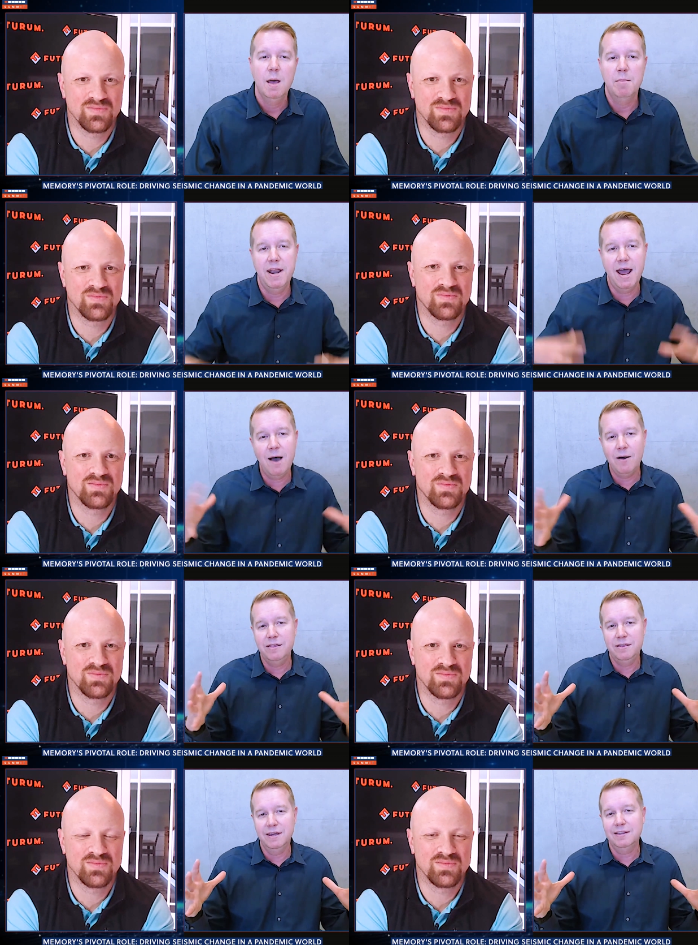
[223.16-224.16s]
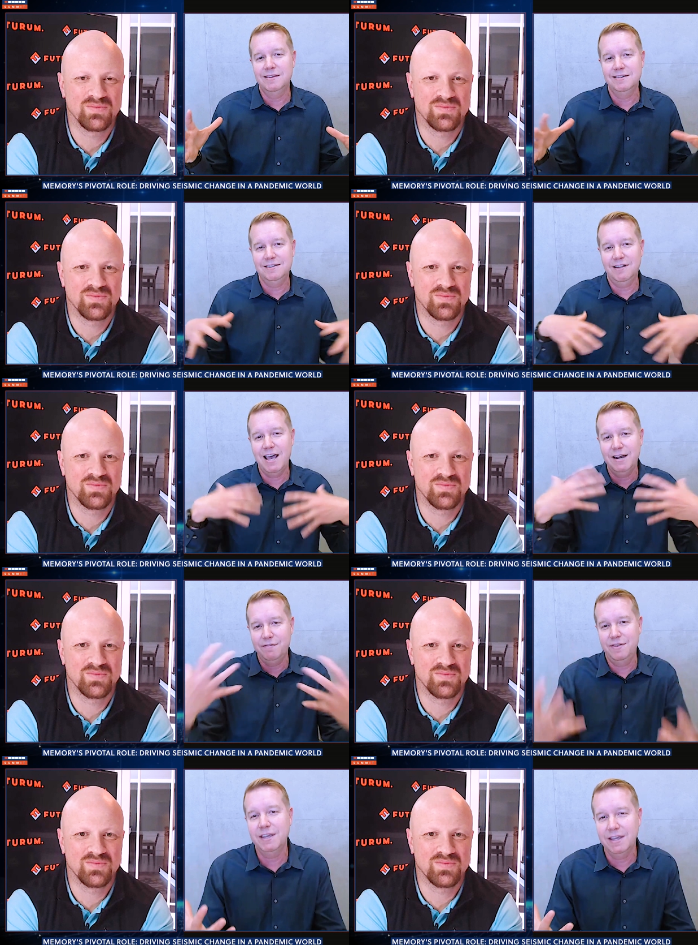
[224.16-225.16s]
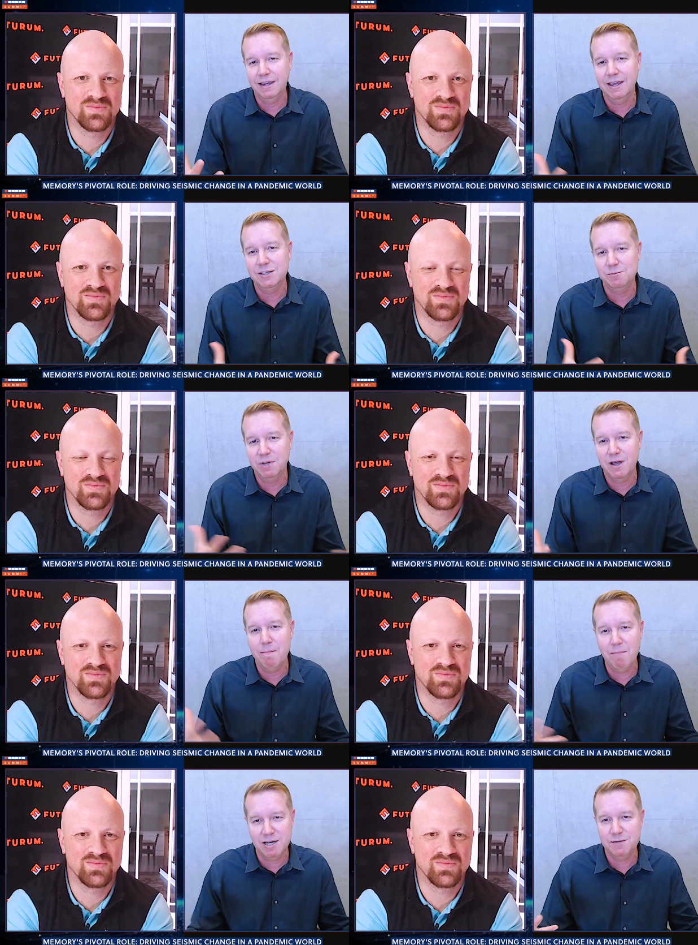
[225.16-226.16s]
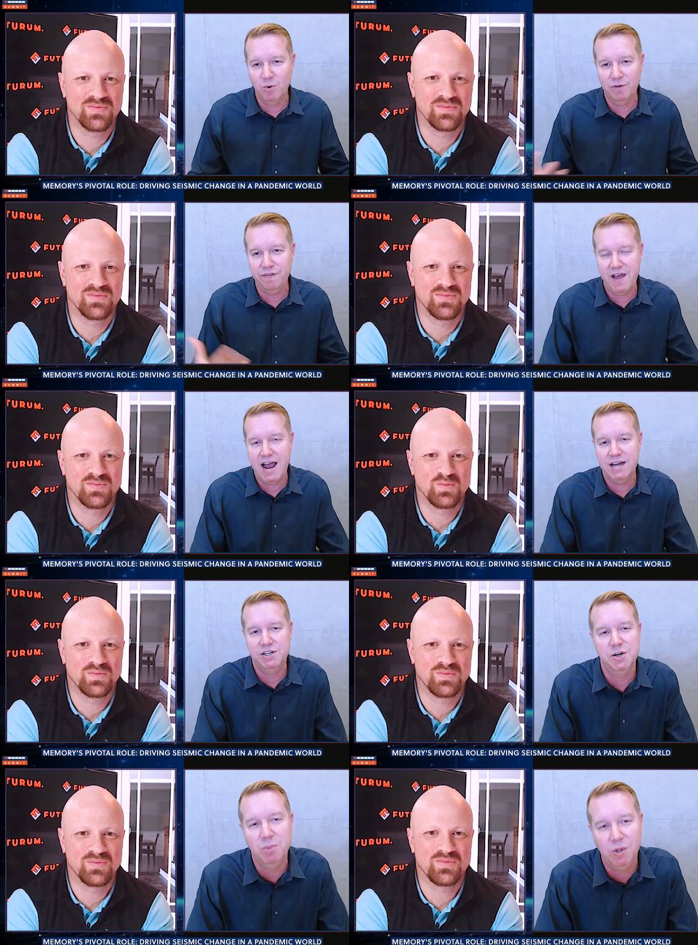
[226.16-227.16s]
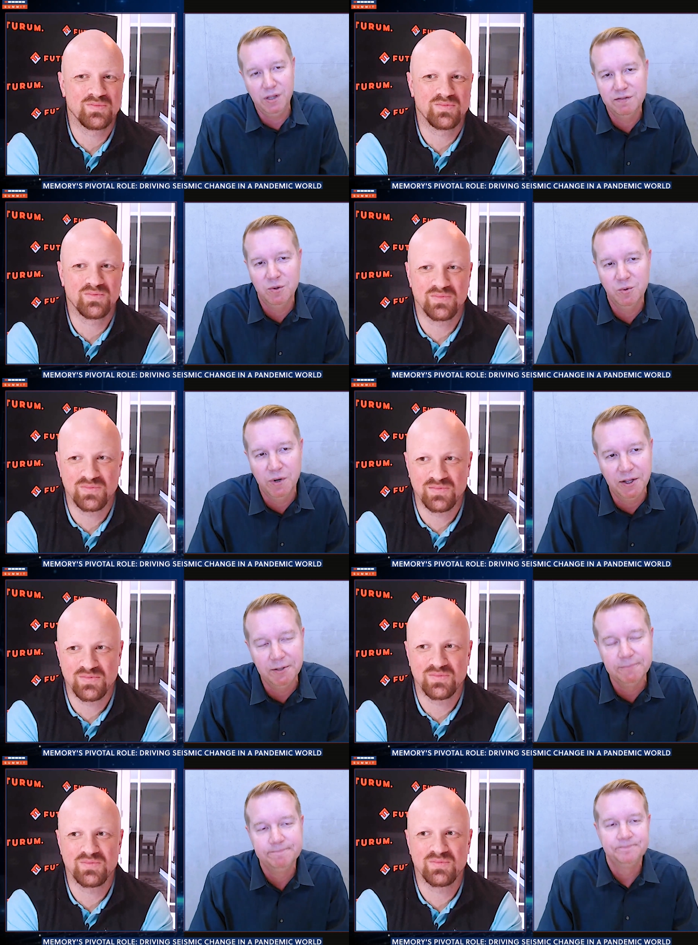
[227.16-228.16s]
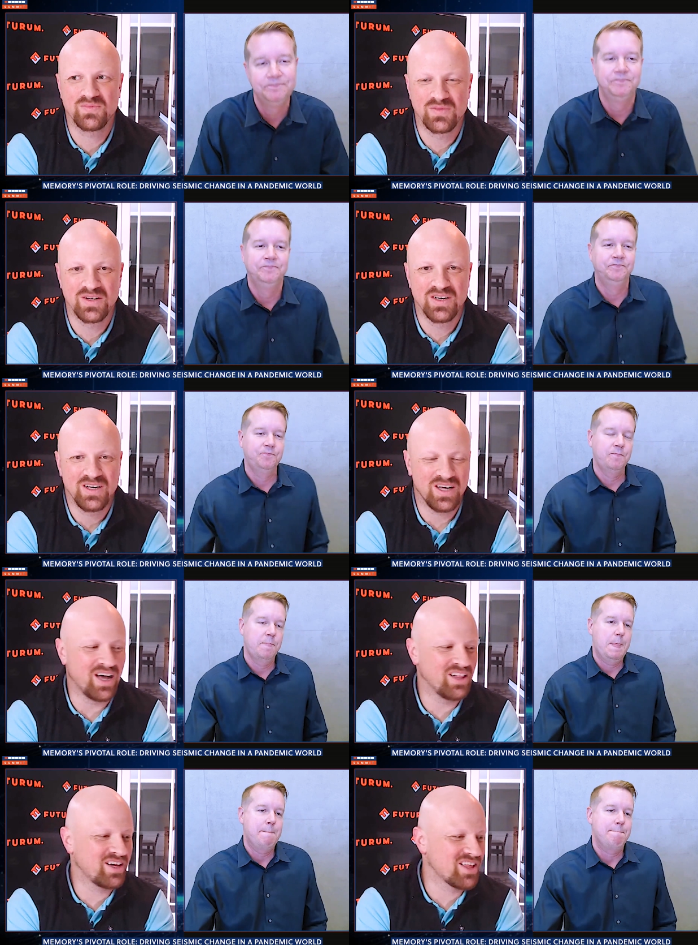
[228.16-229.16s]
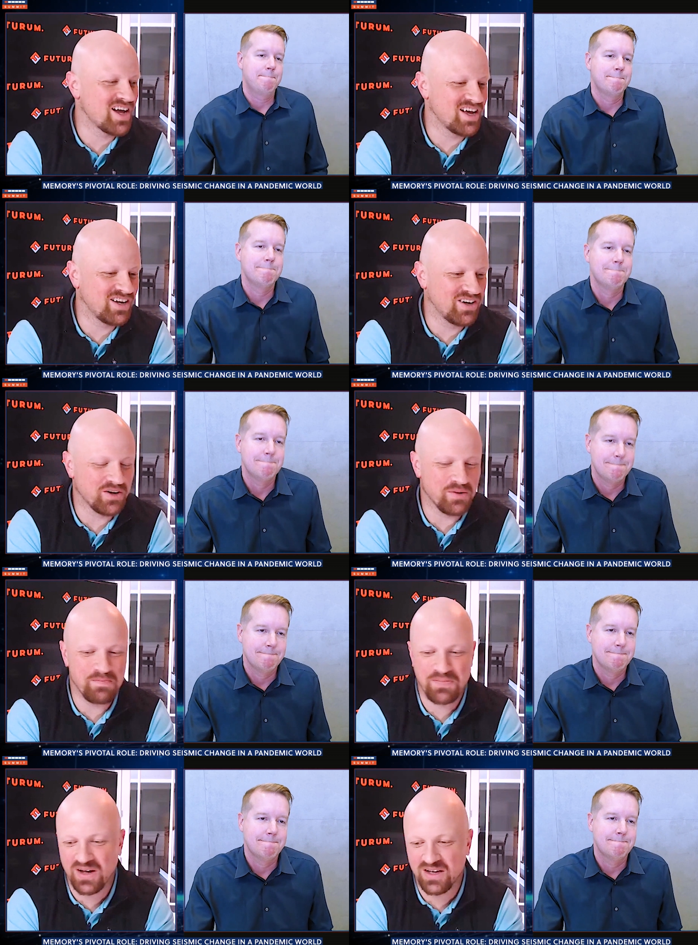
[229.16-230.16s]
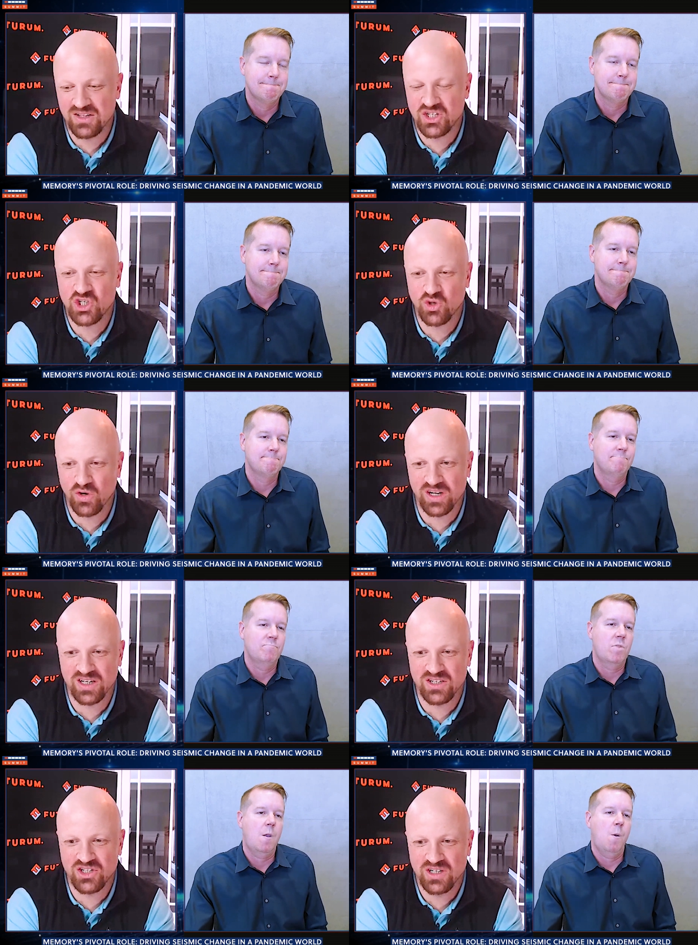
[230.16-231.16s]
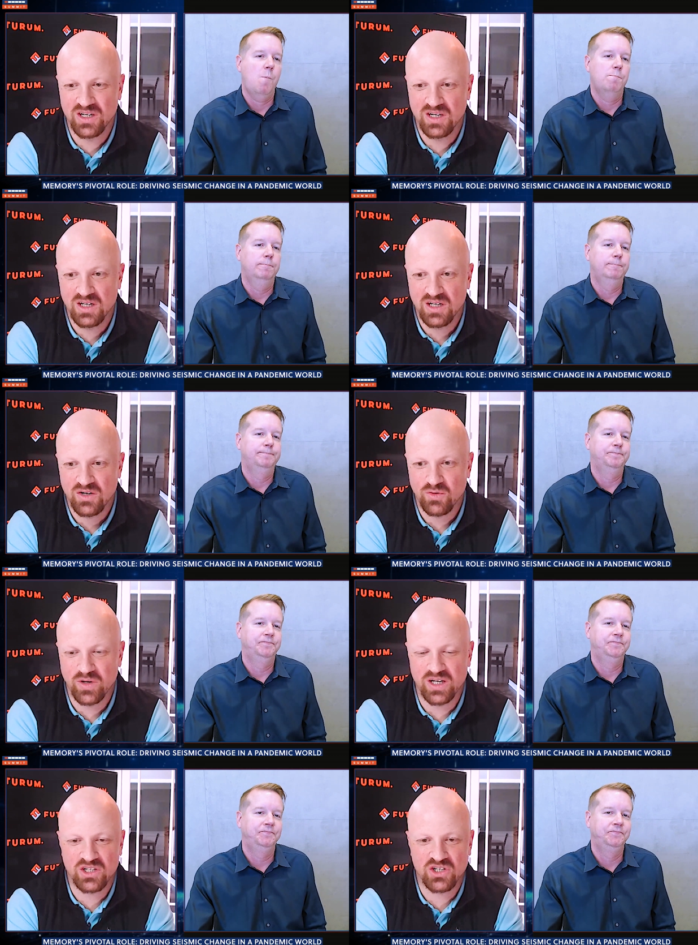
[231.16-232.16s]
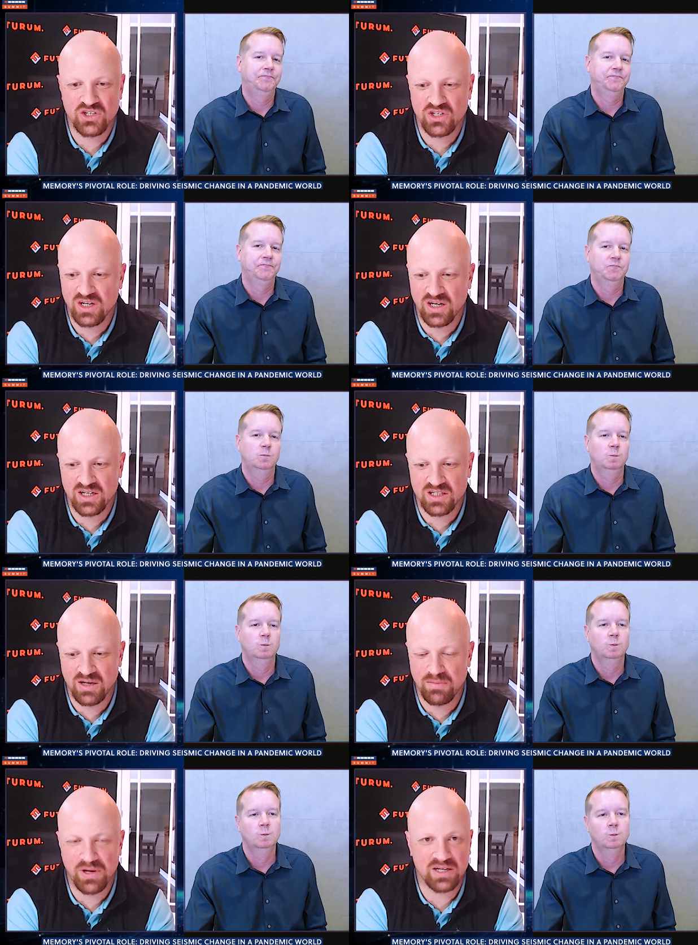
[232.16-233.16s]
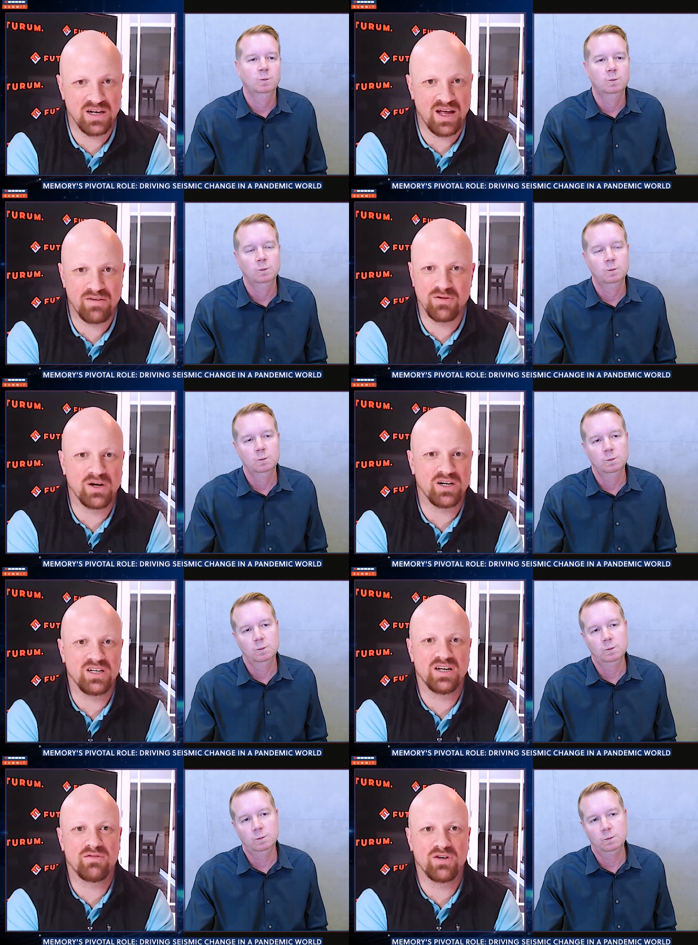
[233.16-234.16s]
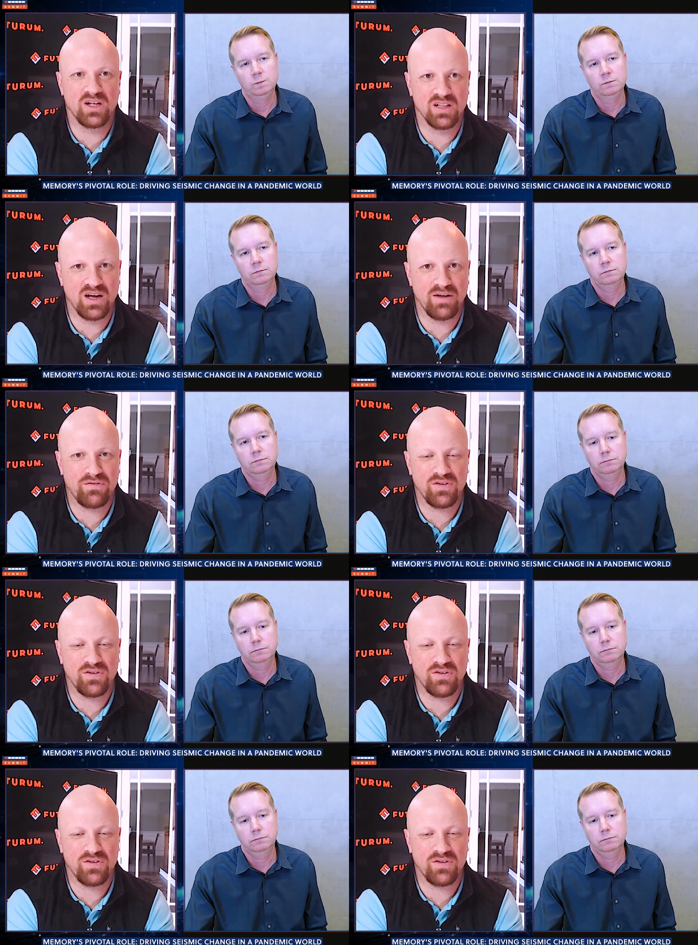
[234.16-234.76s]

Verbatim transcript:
Speaker 1: But now I think this line of thinking has become much more fashionable, if you will.
Speaker 2: Yeah, I like that. Um, this shortage, which has impacted everybody in everyday life,